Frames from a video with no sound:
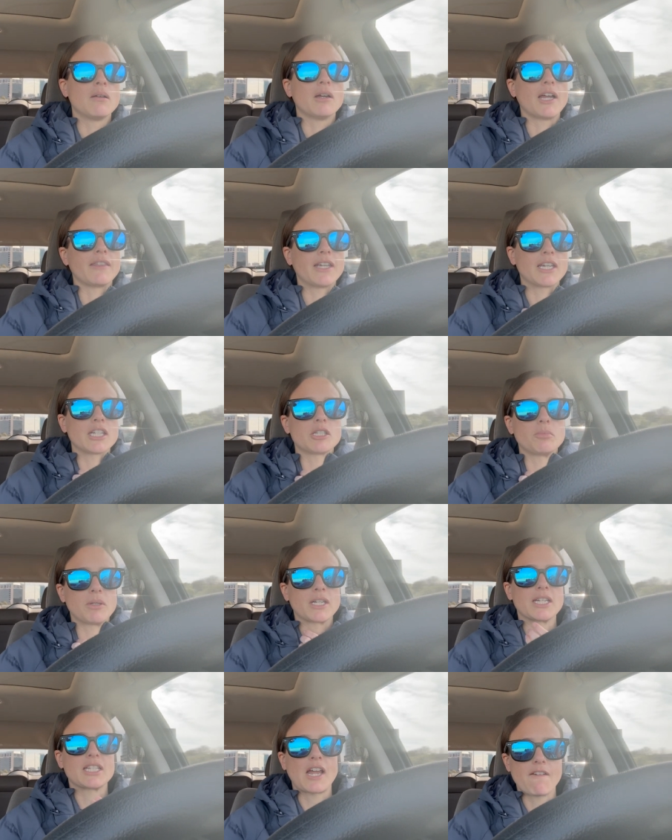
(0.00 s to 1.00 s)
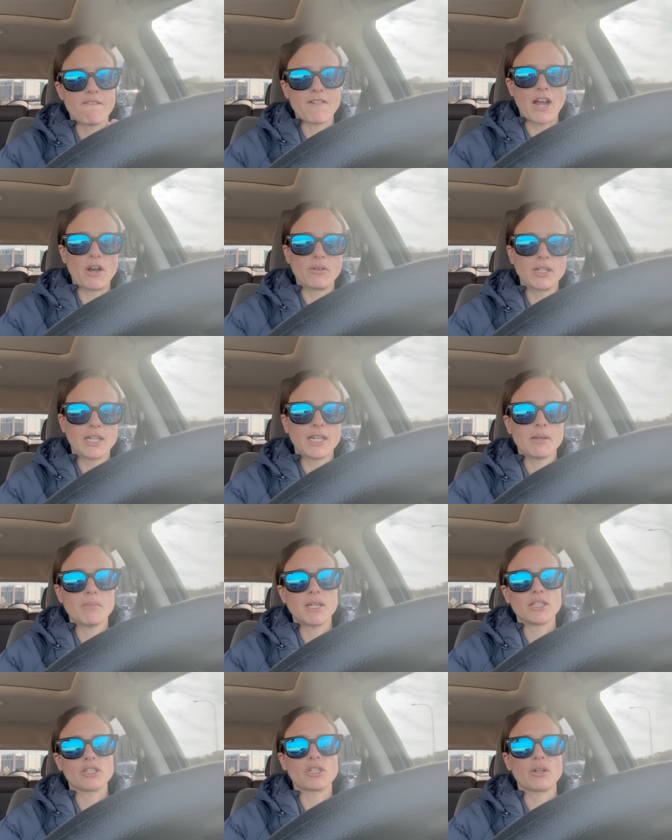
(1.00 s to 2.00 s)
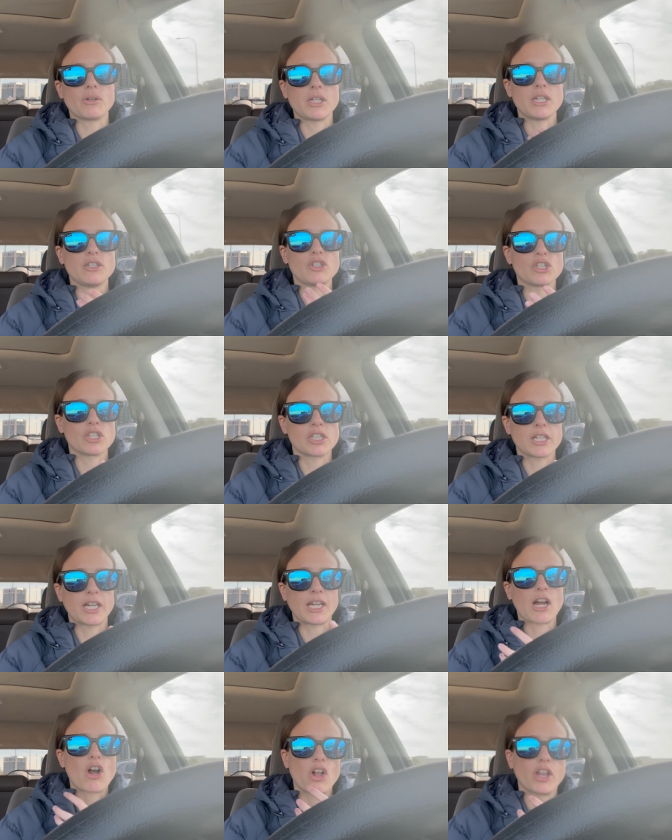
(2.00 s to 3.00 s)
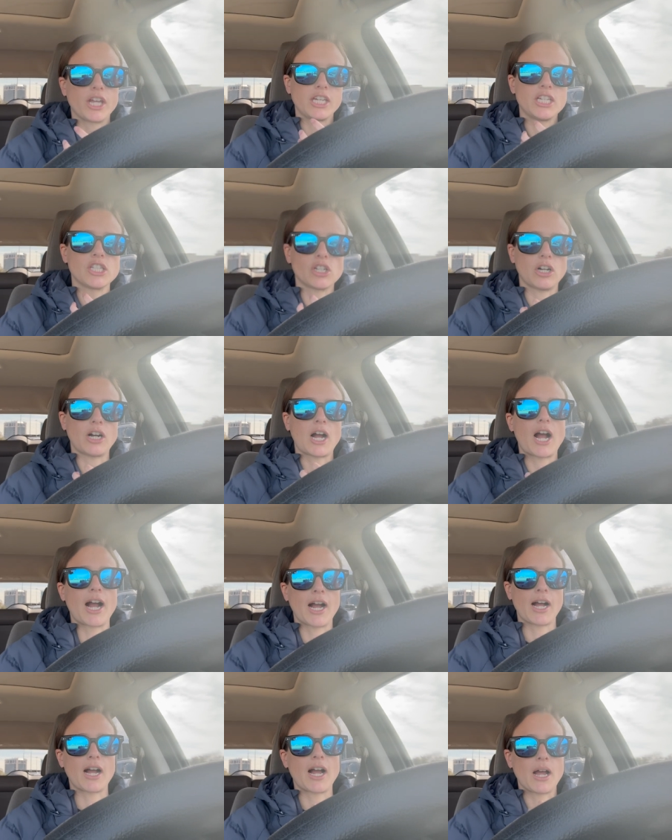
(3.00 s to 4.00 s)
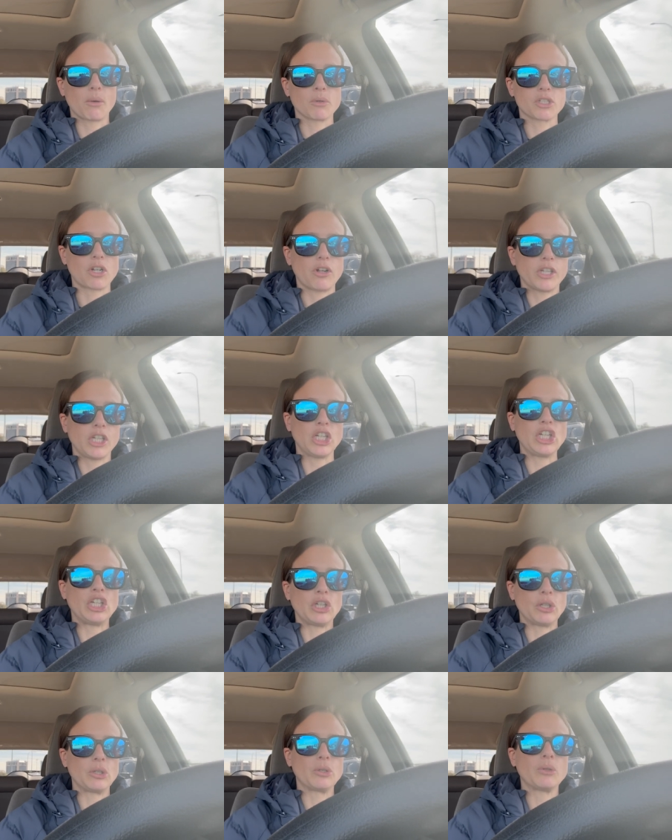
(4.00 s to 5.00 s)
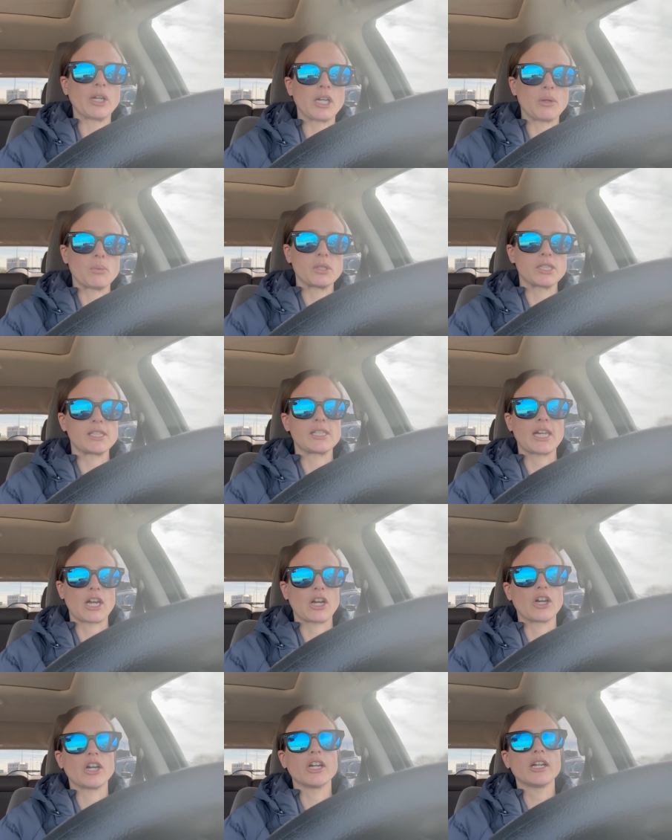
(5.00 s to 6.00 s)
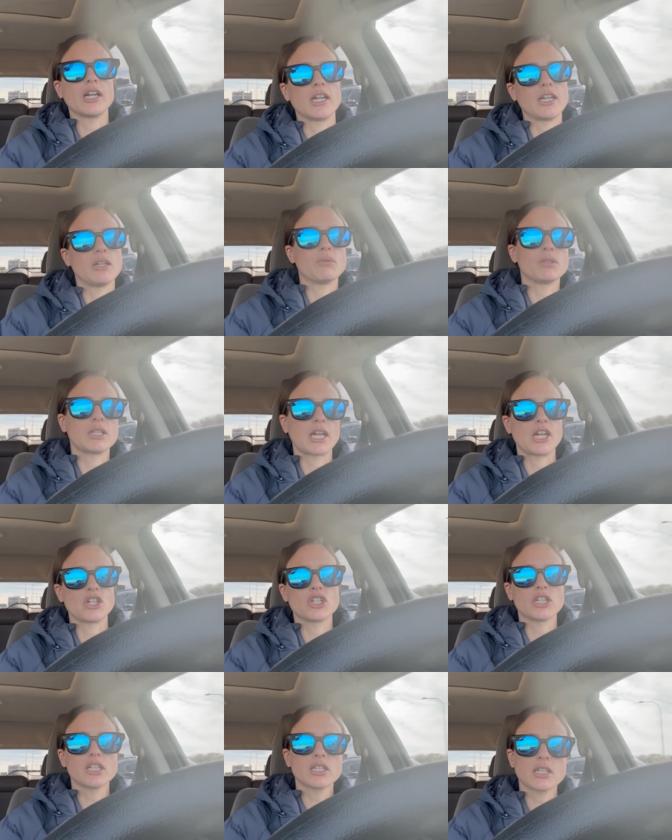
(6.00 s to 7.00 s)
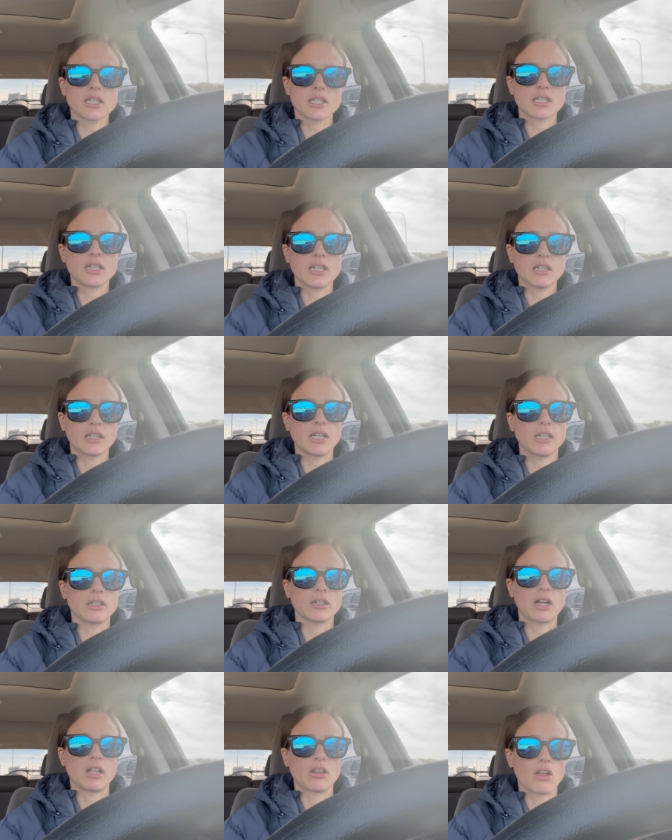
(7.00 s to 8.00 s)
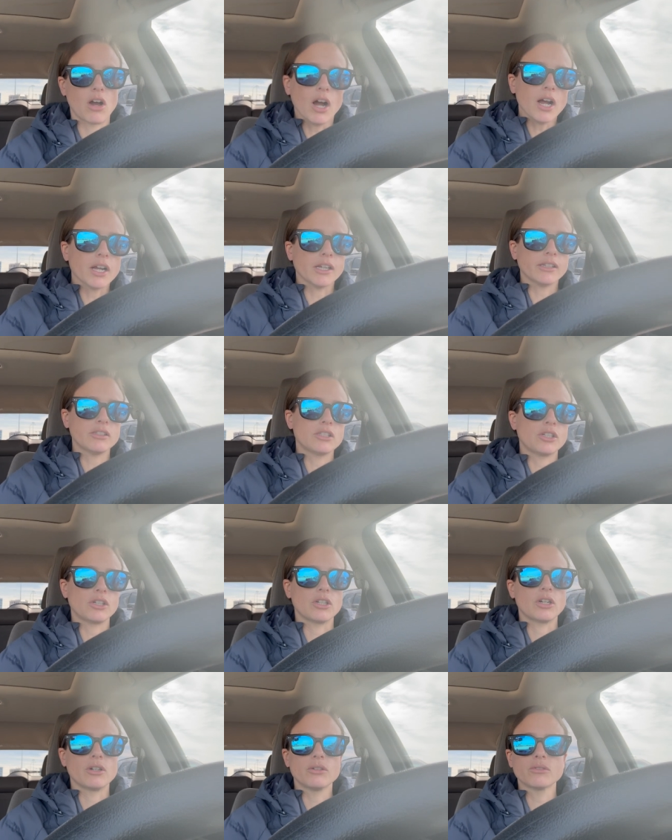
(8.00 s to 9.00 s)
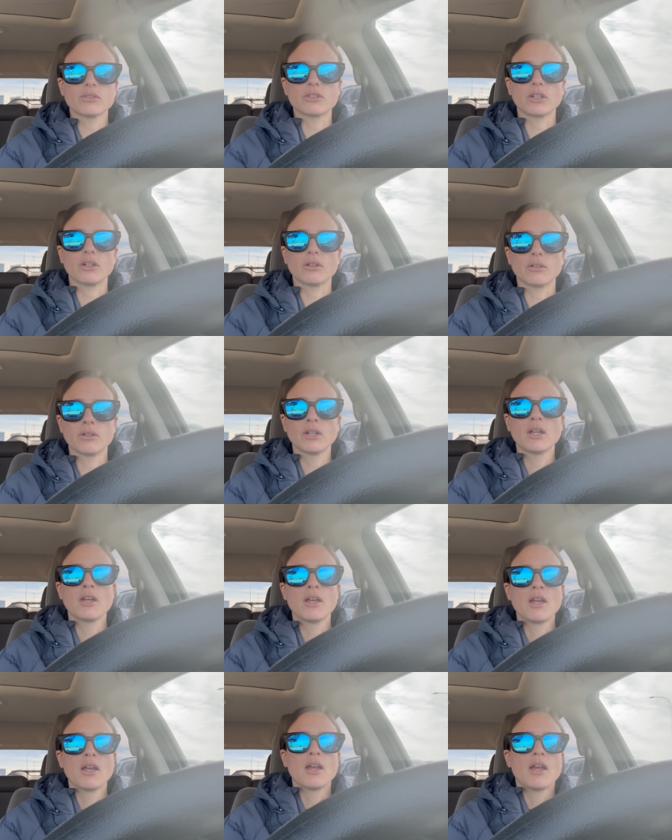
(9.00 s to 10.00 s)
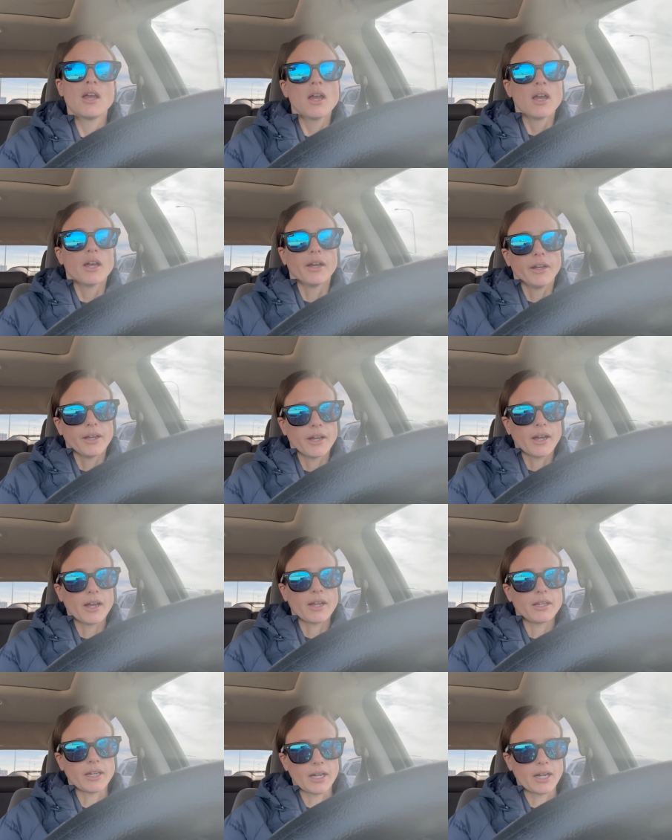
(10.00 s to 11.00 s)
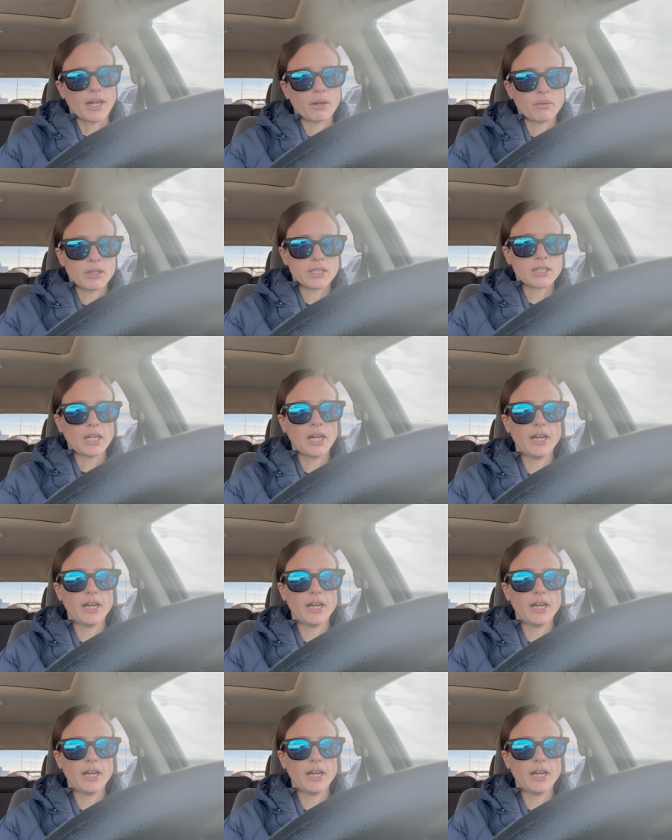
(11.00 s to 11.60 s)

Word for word: I think it's because I found him and so he just like all he's all I, I was all he knew and he was scared and he was anxious because he like got lost so yeah, I was